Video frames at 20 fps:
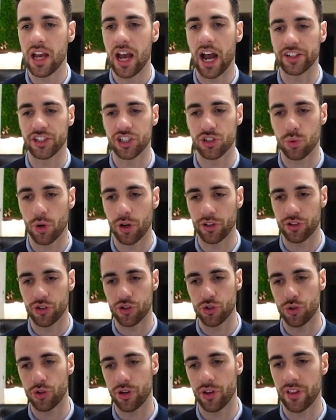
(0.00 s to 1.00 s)
I just wanted to
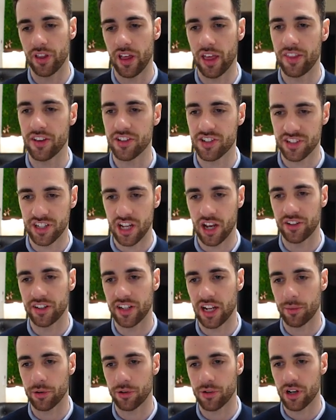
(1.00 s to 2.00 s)
show you that this is now a
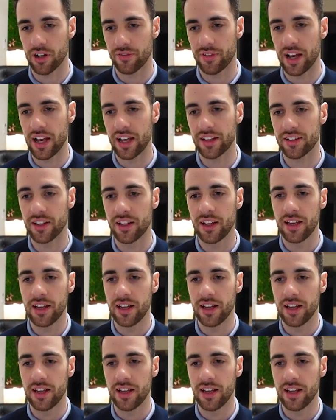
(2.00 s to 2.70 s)
dynamic creative ad.